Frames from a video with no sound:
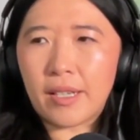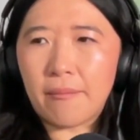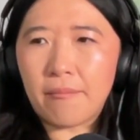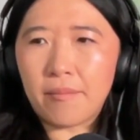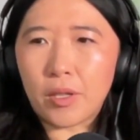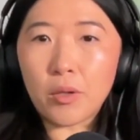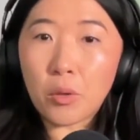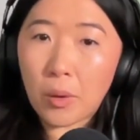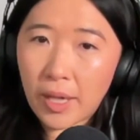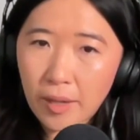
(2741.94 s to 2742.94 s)

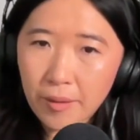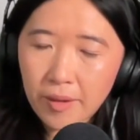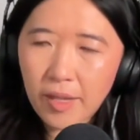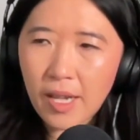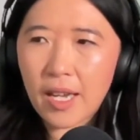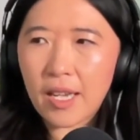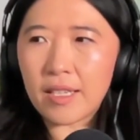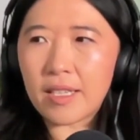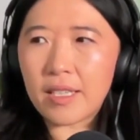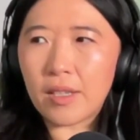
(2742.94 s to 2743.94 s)
your health,
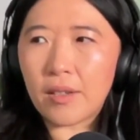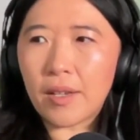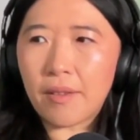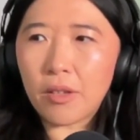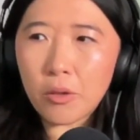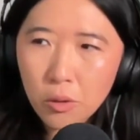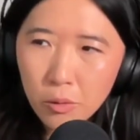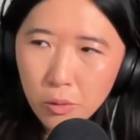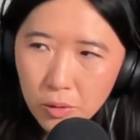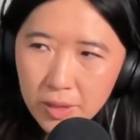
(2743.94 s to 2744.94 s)
and
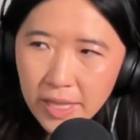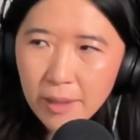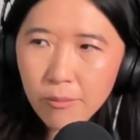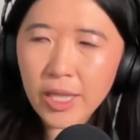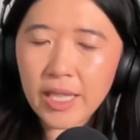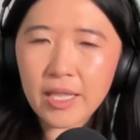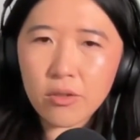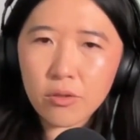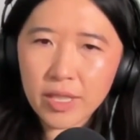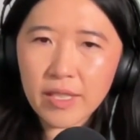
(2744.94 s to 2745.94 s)
you seem really
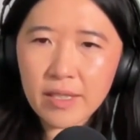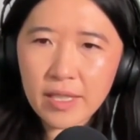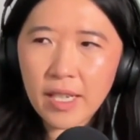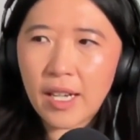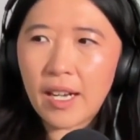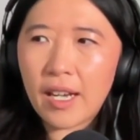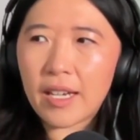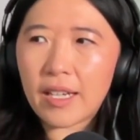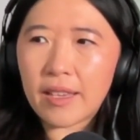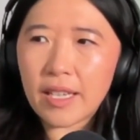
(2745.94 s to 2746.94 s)
stressed,
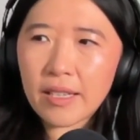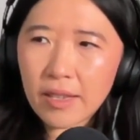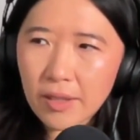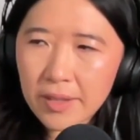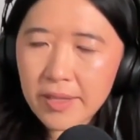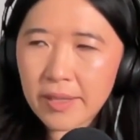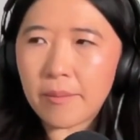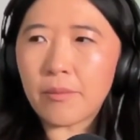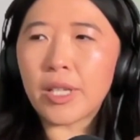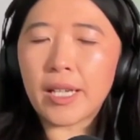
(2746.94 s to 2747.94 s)
and I think that there are
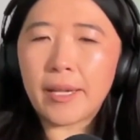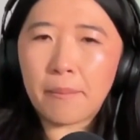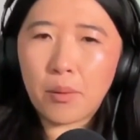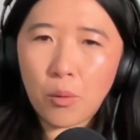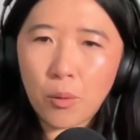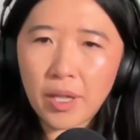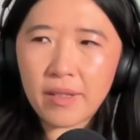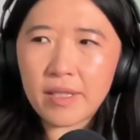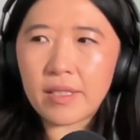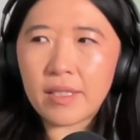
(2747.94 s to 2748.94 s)
some really
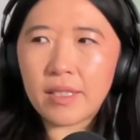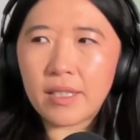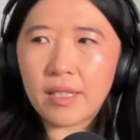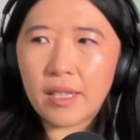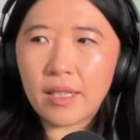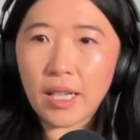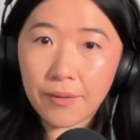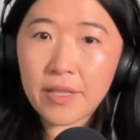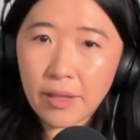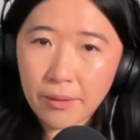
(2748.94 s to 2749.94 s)
important
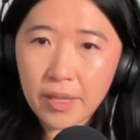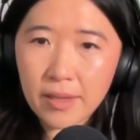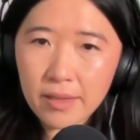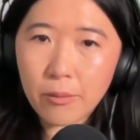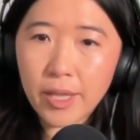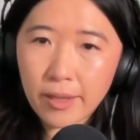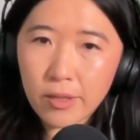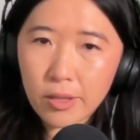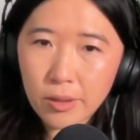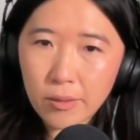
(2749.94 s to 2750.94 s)
lifestyle things that we can
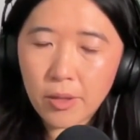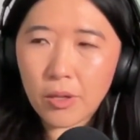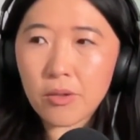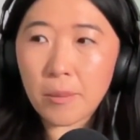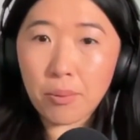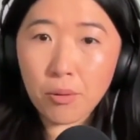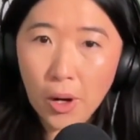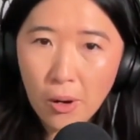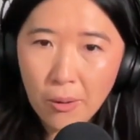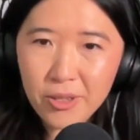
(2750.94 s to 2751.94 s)
do, to
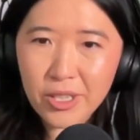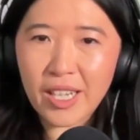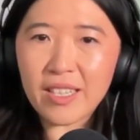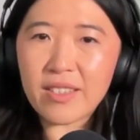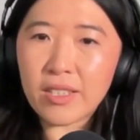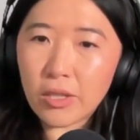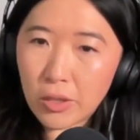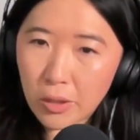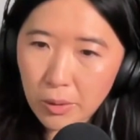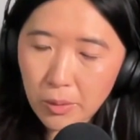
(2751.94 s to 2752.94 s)
prioritize you,